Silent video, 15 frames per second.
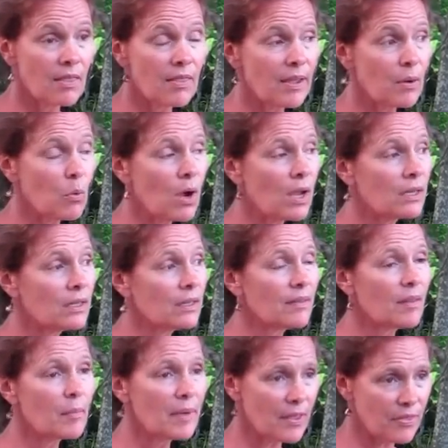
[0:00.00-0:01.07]
They want
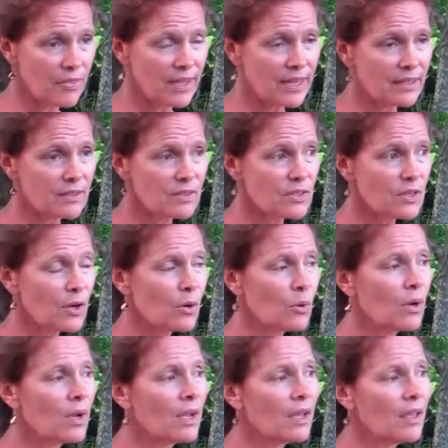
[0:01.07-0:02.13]
the methane, so
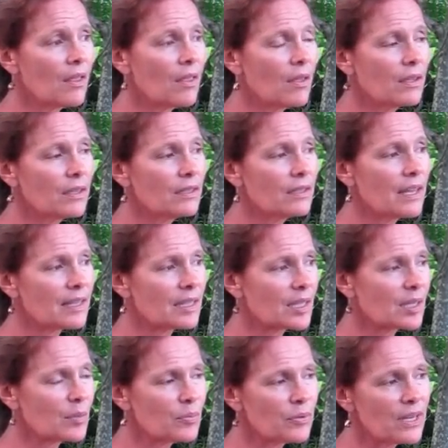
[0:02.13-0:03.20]
at the
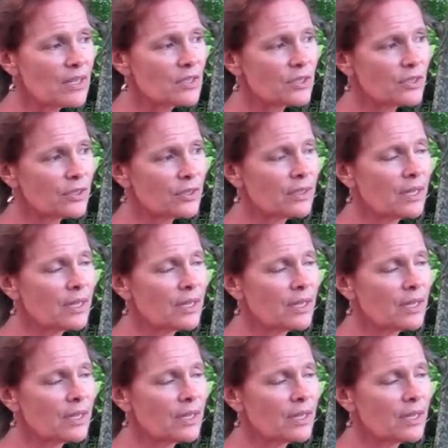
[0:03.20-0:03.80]
compressor,